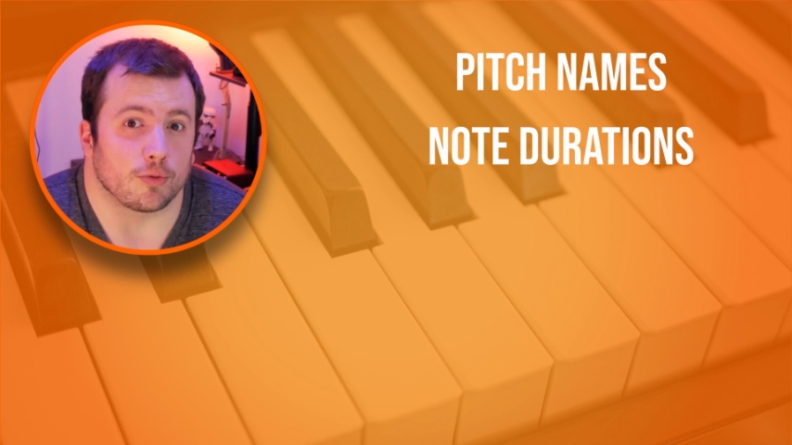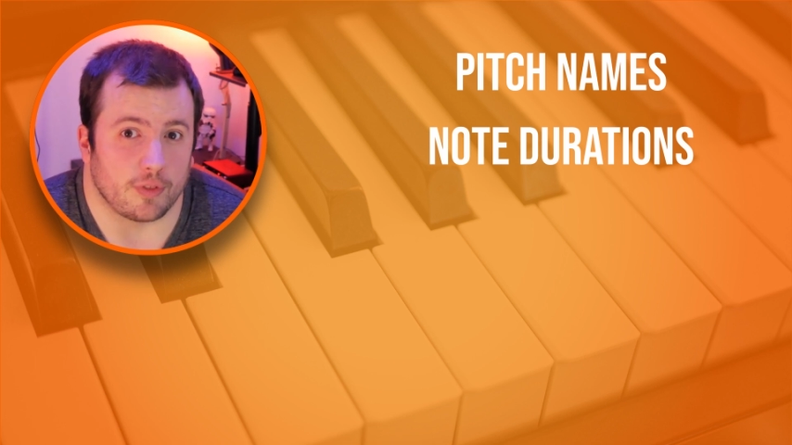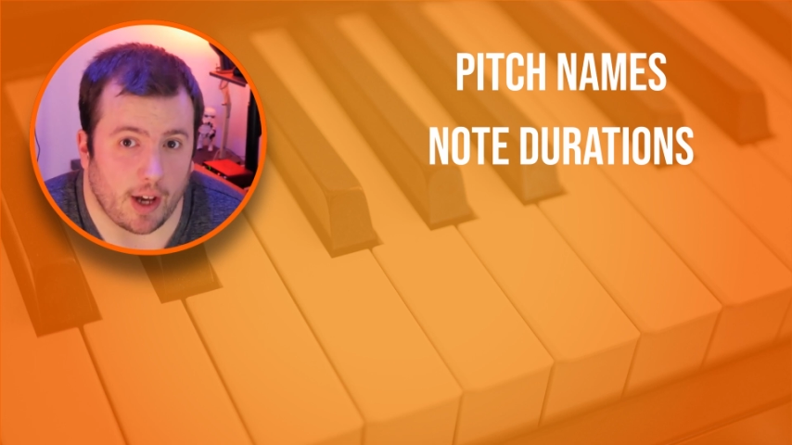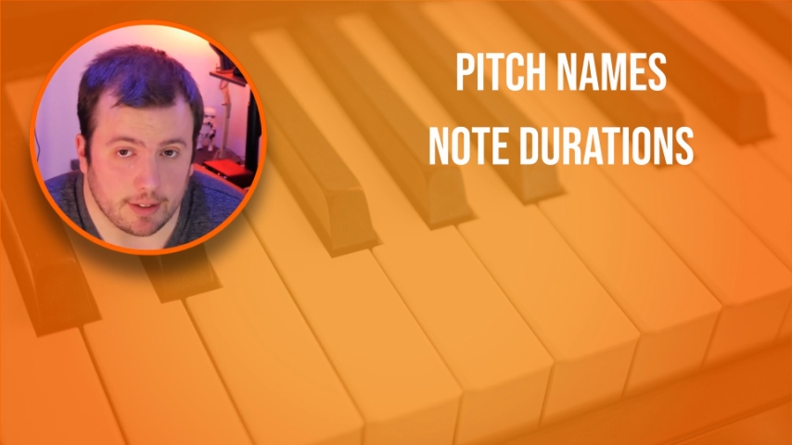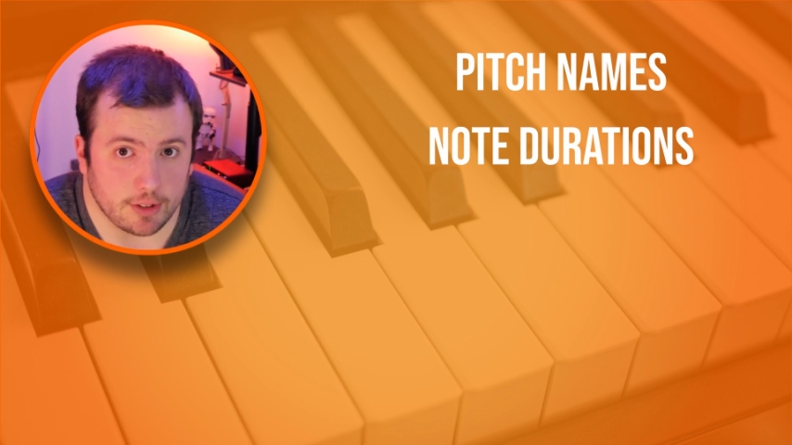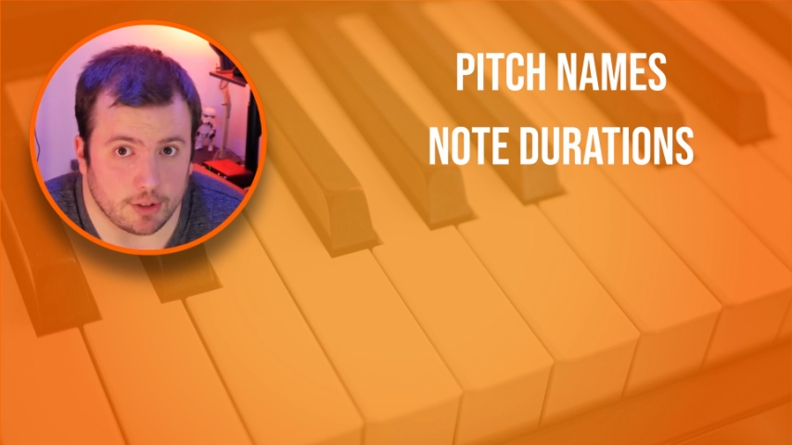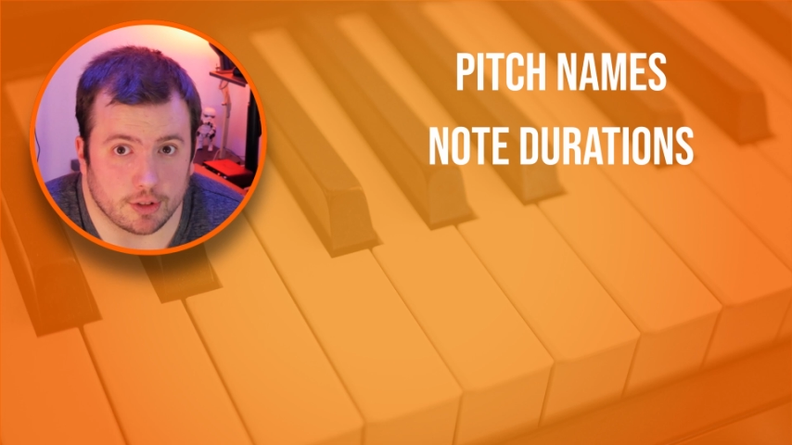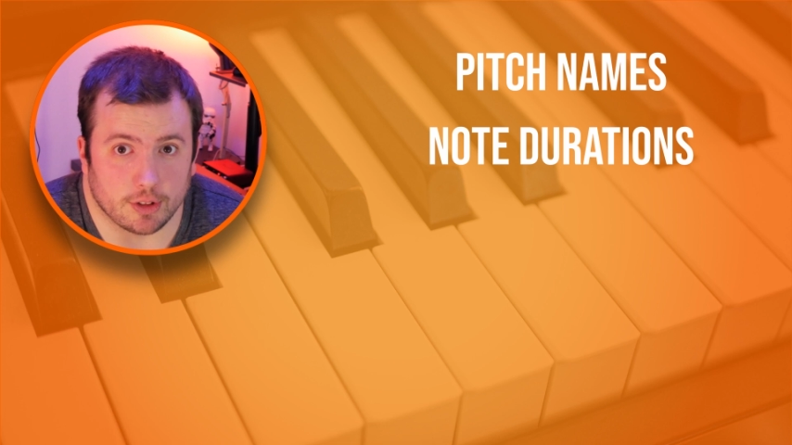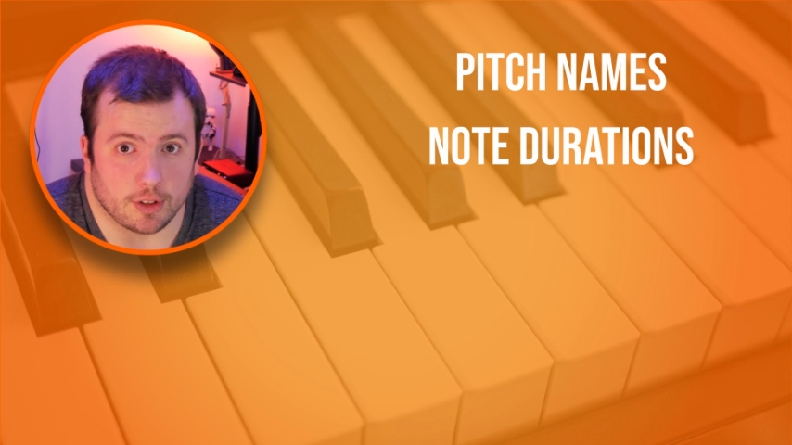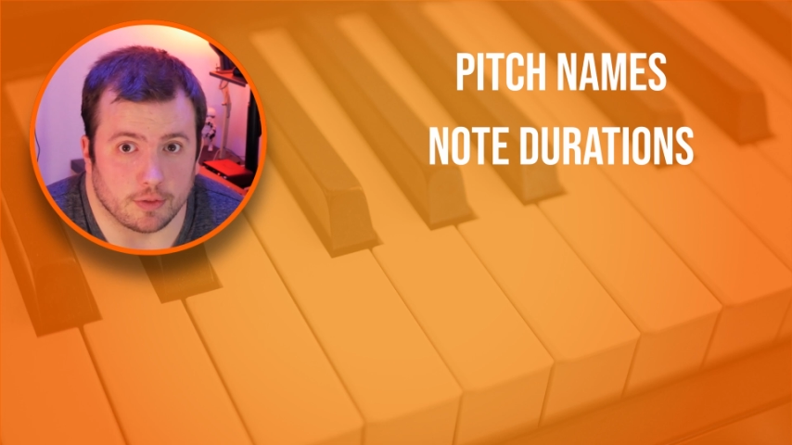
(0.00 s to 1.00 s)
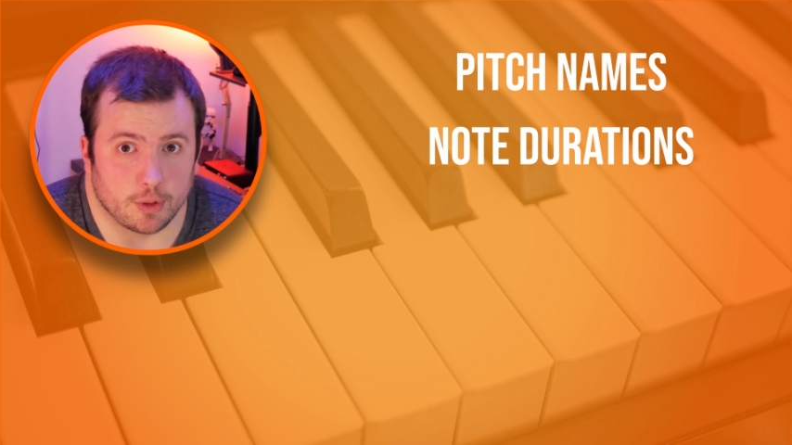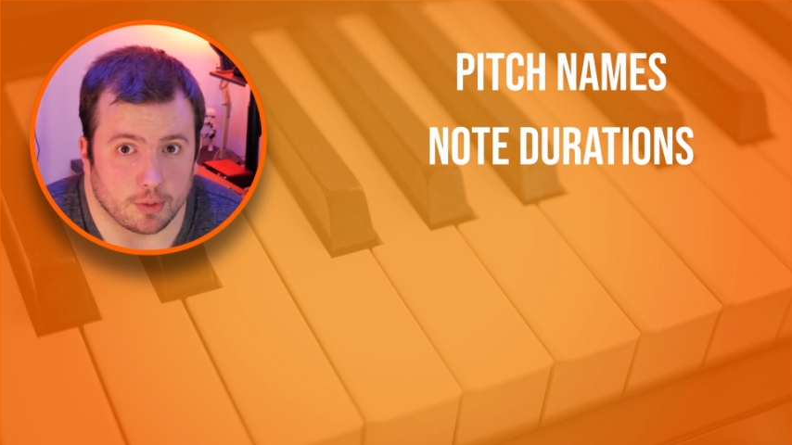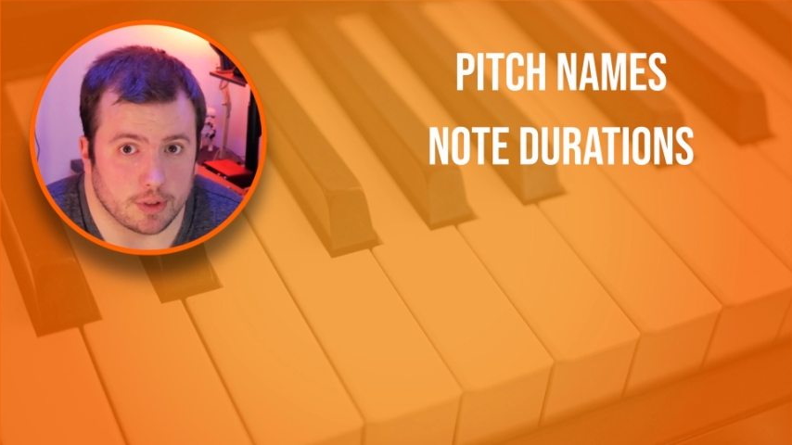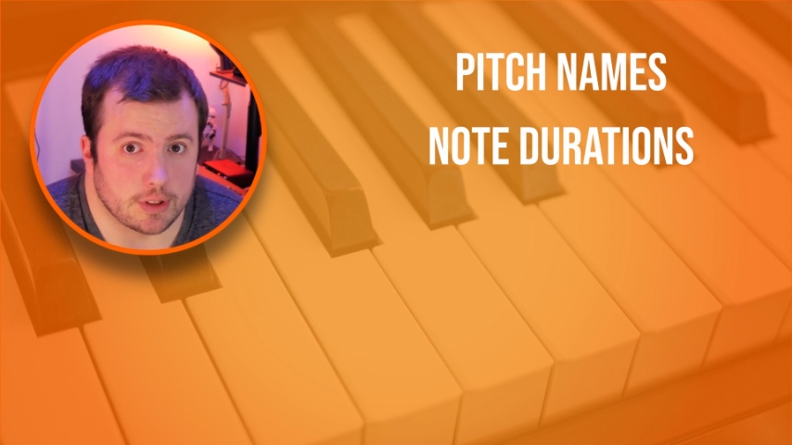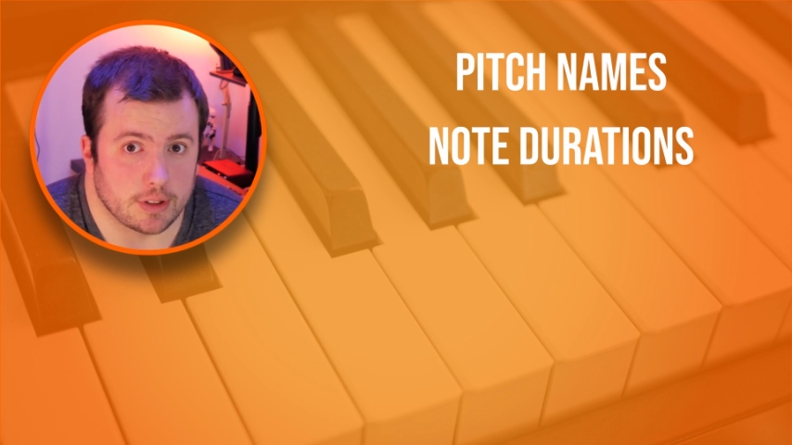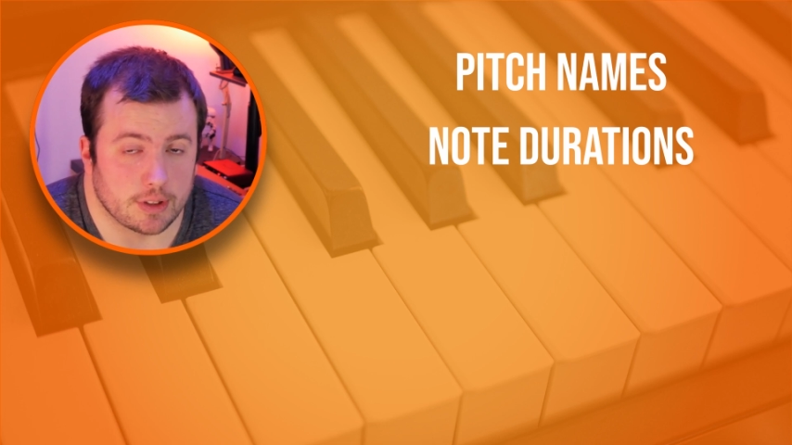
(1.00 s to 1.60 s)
values of notes.